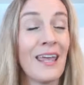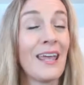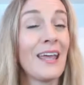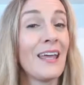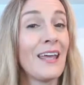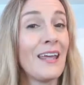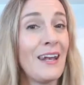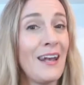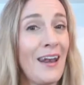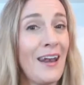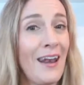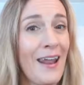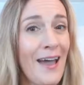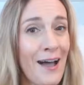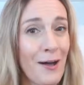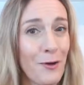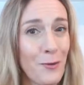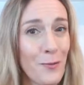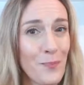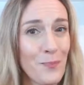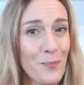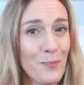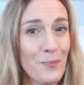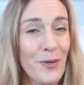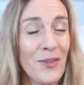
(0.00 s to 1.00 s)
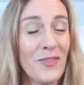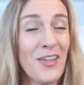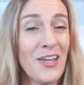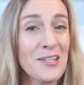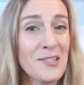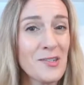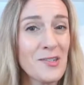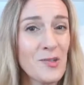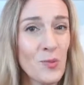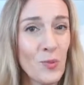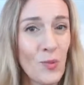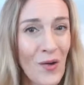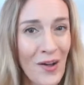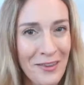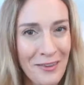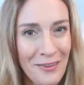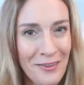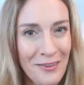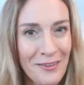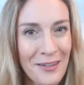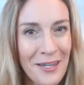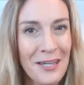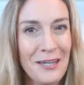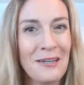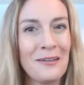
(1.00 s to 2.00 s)
Now, but there's one
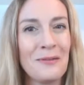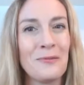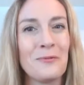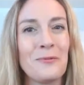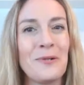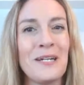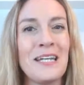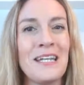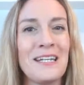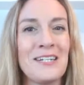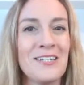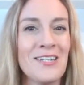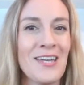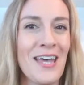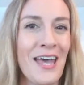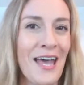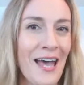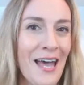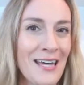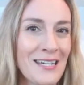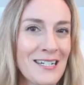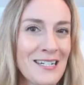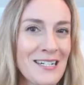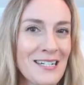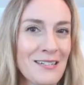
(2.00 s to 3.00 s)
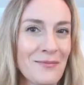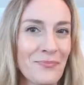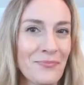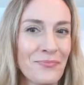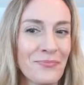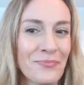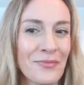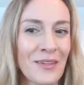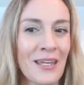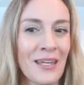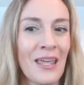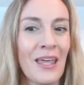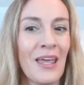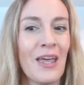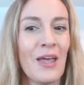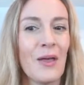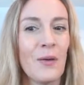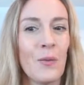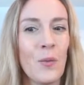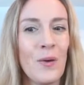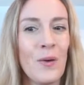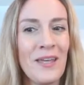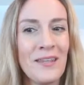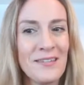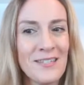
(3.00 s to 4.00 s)
thing we need to add.
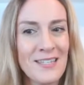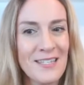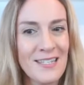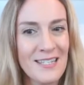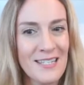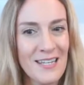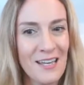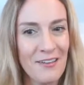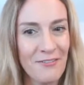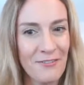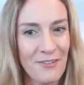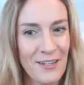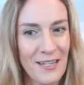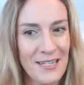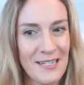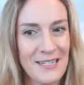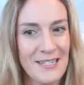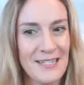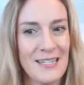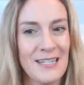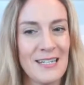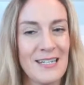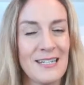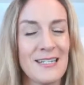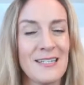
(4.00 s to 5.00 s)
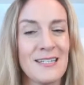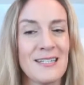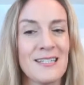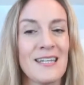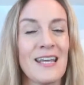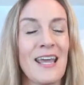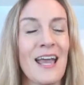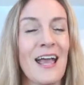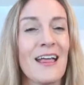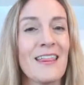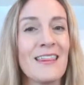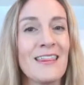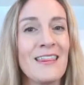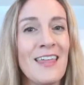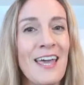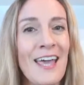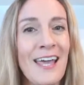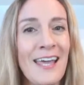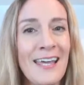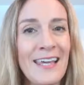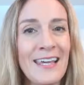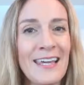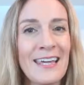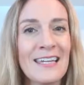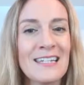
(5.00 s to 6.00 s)
With suffixes,
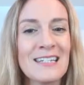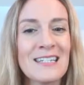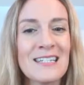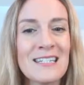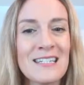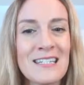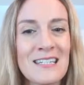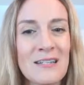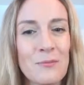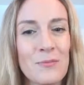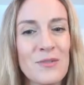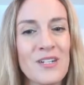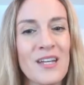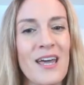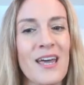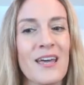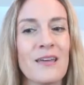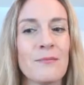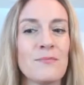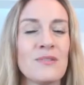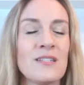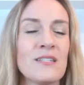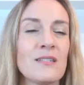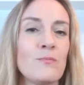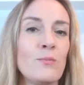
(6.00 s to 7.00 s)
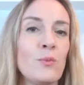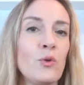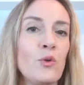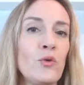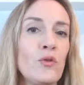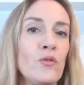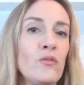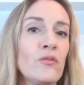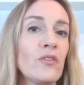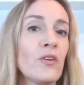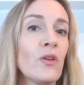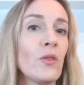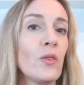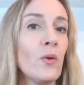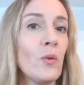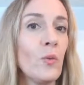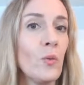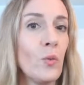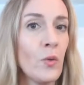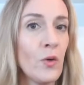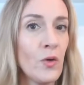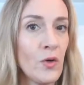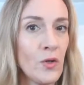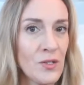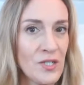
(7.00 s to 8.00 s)
they can sometimes move the
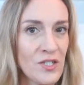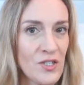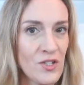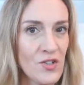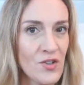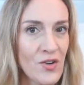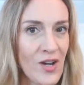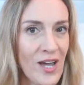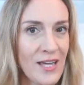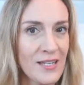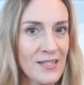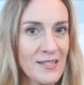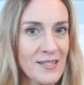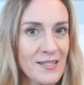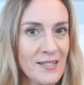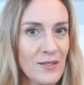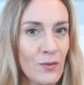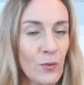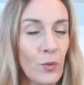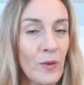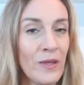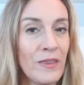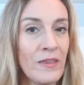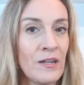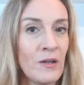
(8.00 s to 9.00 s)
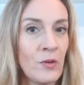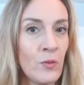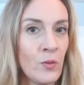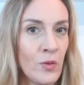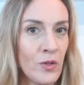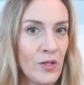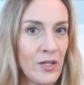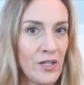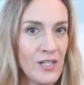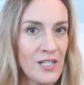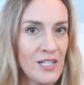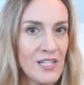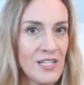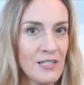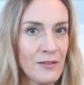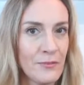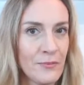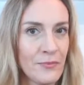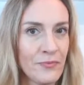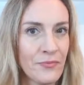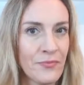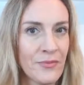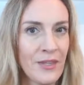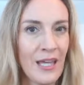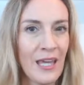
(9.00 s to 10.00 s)
word stress within a word.
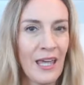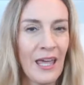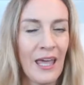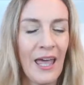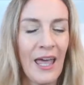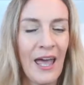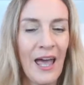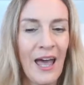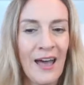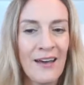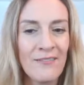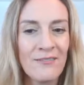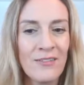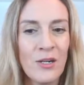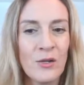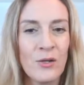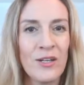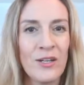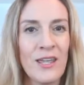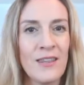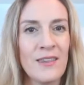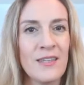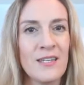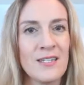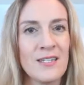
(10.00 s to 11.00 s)
Have a look at this